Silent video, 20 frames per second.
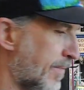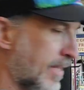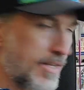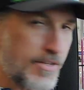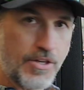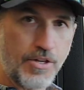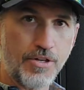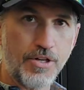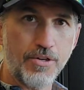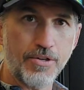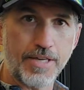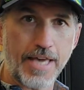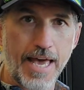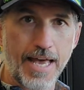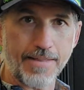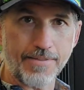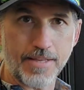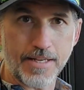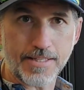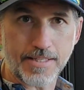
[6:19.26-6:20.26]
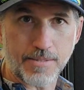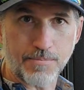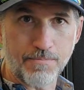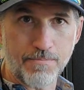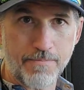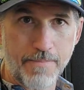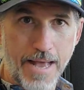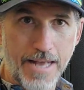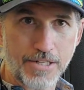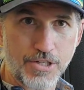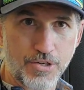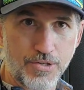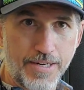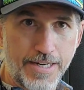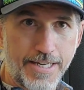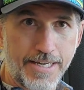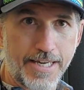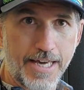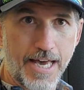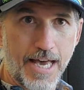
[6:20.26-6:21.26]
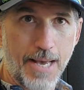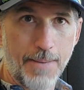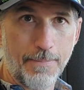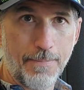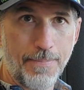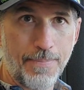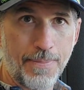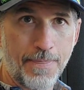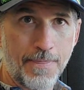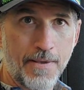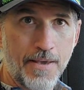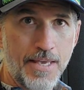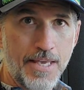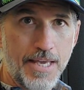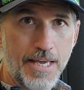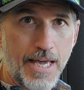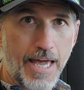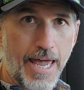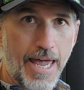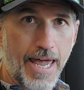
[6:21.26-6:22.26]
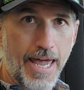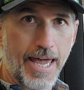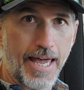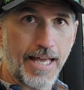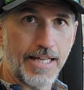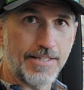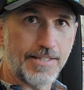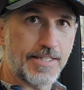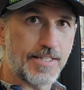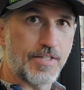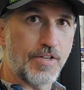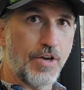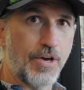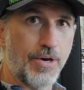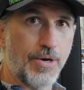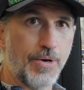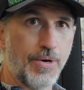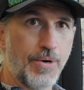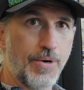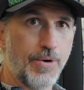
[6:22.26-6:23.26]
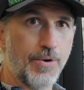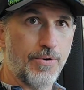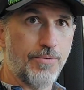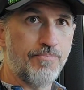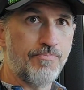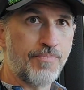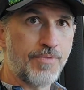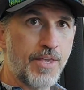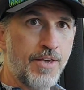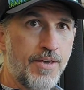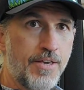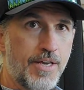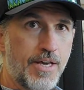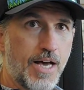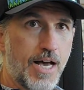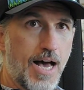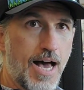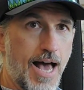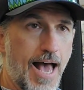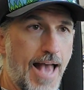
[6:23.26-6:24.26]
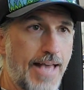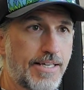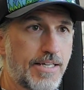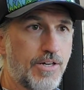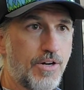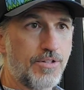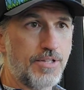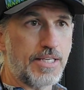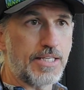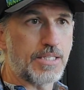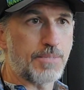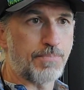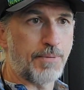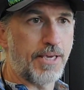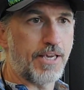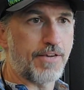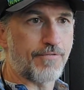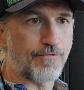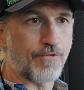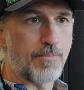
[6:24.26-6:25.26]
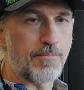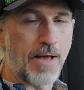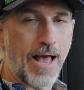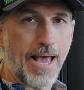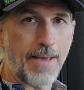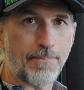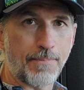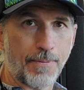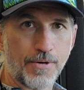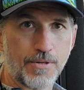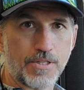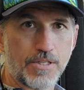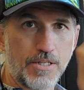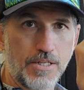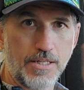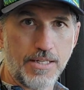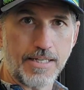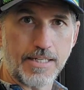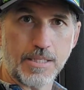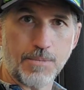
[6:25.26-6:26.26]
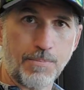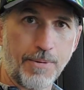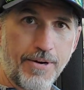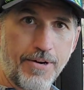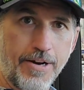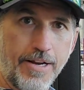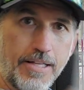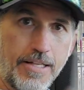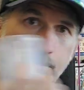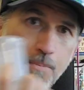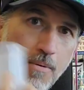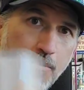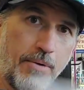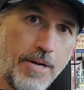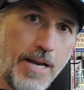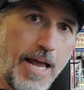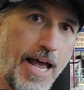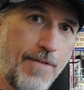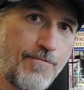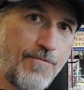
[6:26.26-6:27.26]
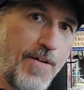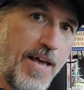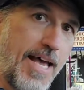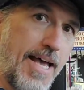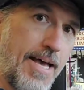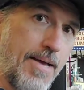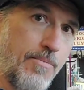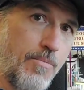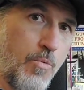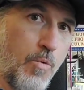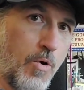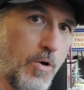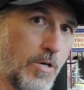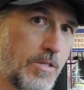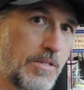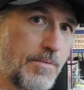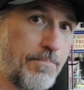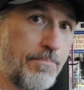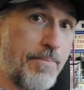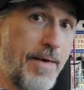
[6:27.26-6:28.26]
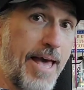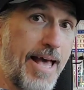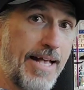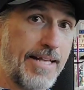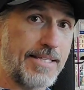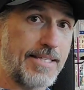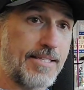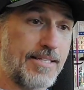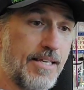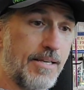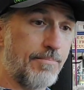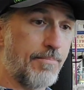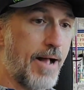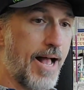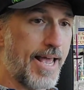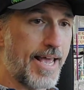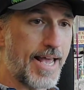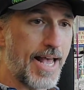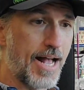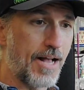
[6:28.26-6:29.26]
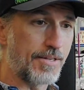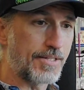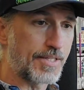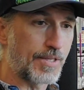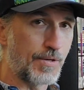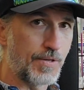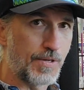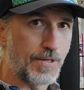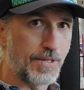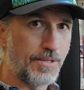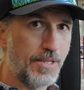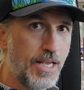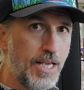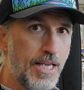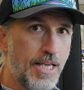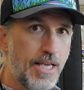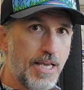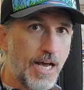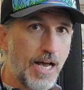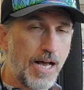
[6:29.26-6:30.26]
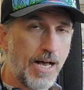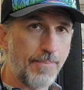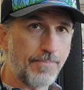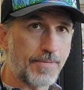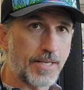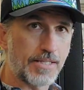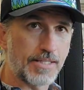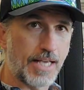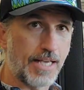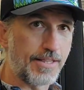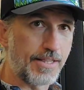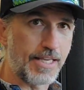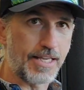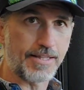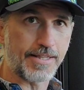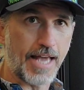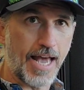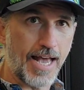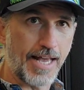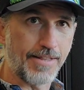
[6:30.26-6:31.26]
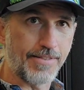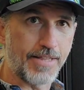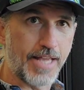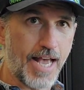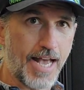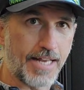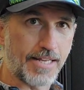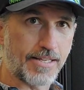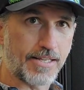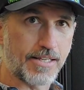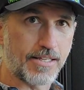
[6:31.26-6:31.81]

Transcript: You do get this measuring cup, and so I can only speak from my personal experience, but what I found worked best in my household, because I think that